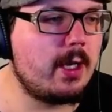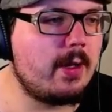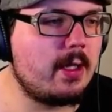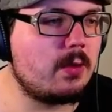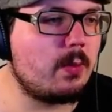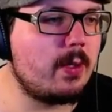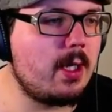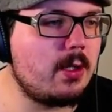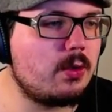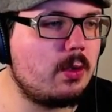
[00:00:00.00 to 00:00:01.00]
that it's
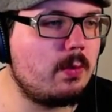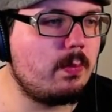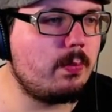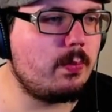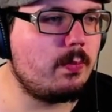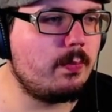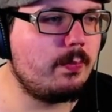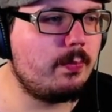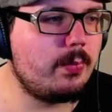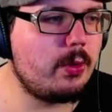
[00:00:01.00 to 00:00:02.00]
repaired, it should...
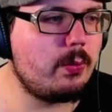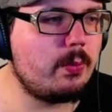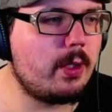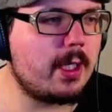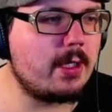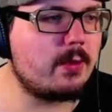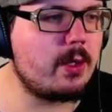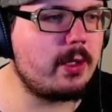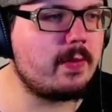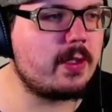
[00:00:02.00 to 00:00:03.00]
Okay, so it
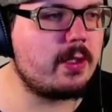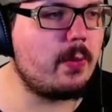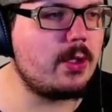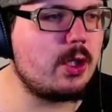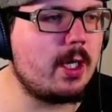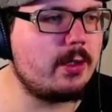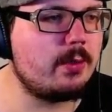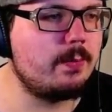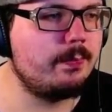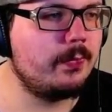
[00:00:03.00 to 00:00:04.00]
only gives us the 1
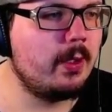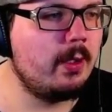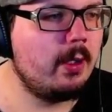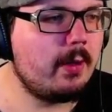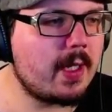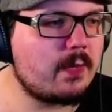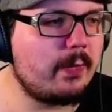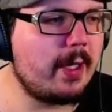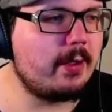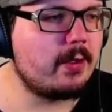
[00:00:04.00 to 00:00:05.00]
charge. That's
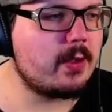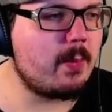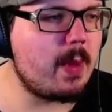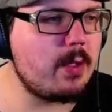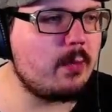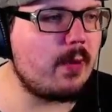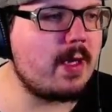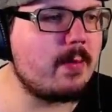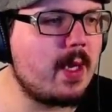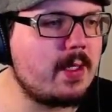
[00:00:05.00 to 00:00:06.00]
fine. So maybe it
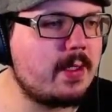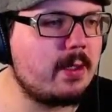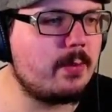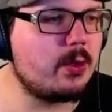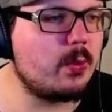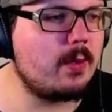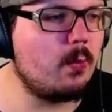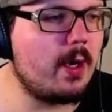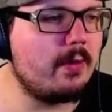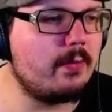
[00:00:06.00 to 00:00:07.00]
randomizes it between
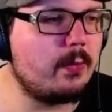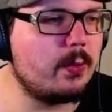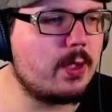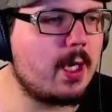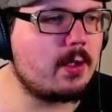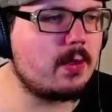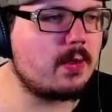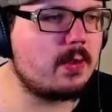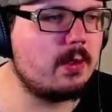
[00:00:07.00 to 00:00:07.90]
1 and 4 charges.